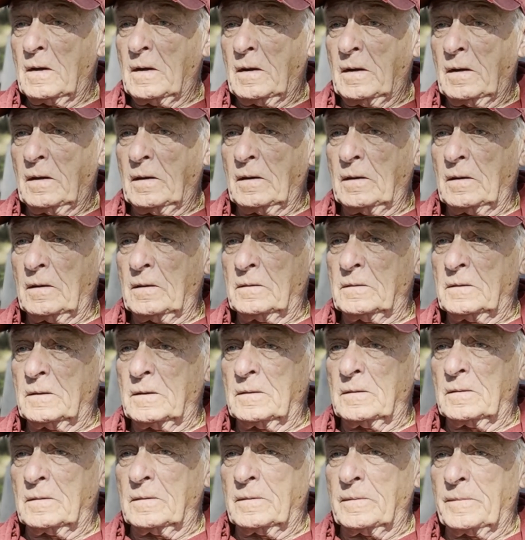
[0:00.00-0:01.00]

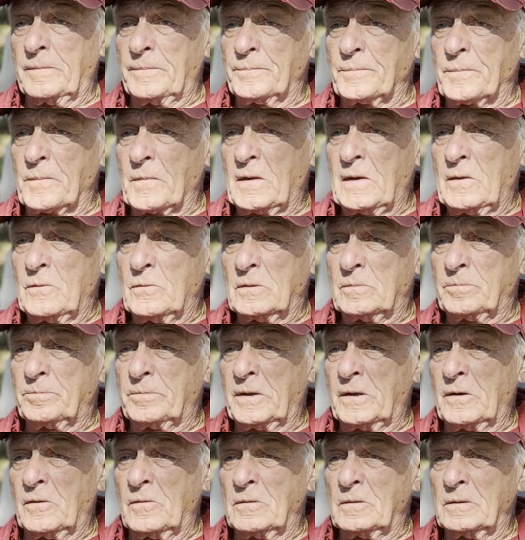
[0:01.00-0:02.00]
and he
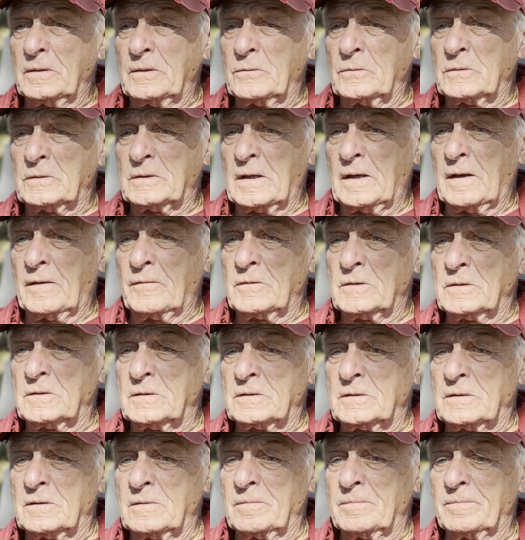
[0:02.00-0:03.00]
apparently was having
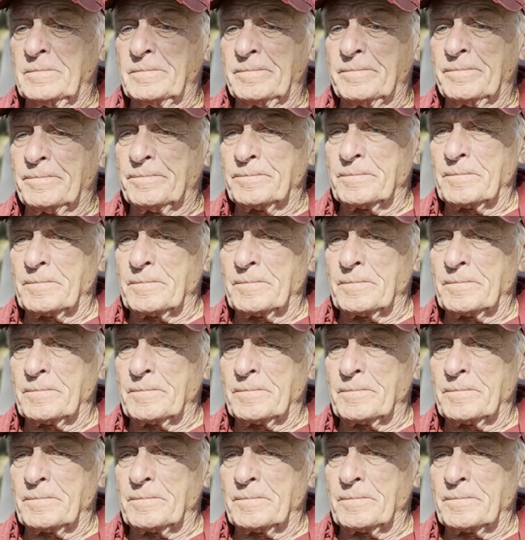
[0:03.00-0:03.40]
some